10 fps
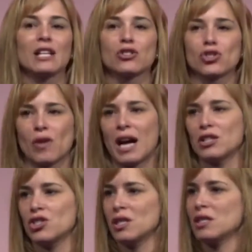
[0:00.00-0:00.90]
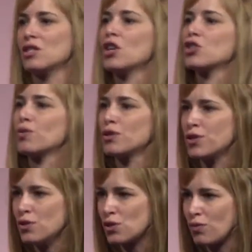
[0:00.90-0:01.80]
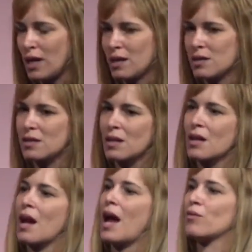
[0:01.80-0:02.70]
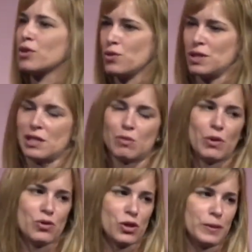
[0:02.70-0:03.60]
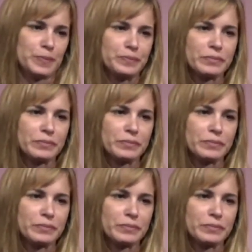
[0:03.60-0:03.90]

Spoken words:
and strategies to reduce risk and reduce exposure.